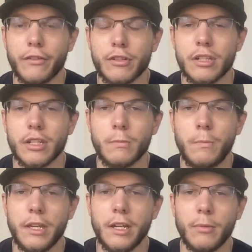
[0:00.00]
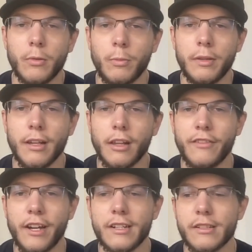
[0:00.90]
for 6 p.m. and will be
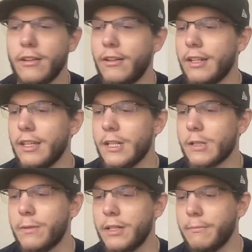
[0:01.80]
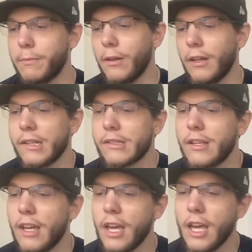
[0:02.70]
televised on ESPN+.
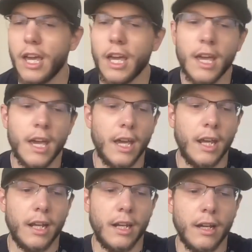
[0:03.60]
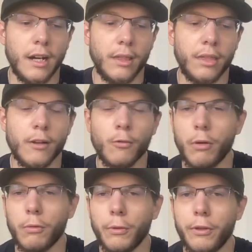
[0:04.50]
And I think
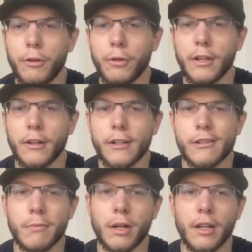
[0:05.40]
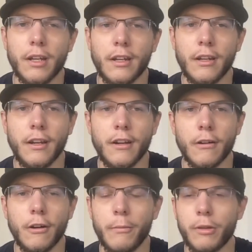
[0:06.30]
what we'll do here each Monday
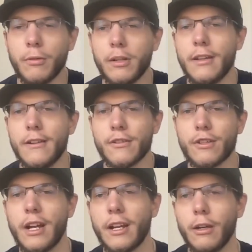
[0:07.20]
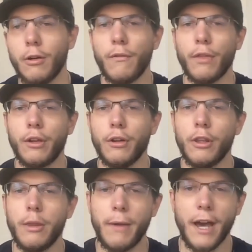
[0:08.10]
here on Between the Ears is kind of go over the
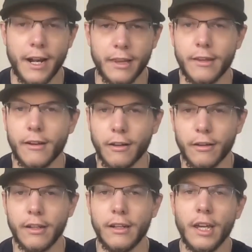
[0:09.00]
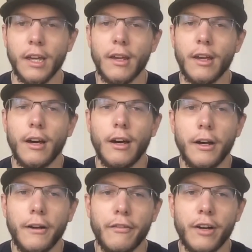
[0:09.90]
good, the bad, and the ugly
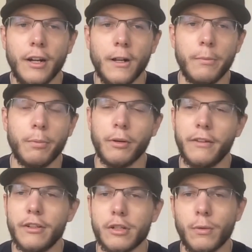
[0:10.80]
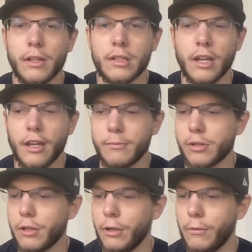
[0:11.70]
of the previous week's
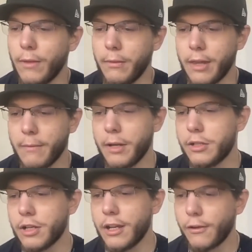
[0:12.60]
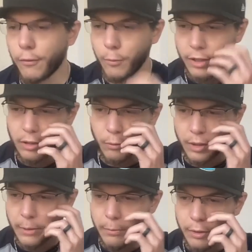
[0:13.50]
games. So, and that may change from week to
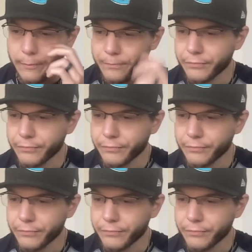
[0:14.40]
week, but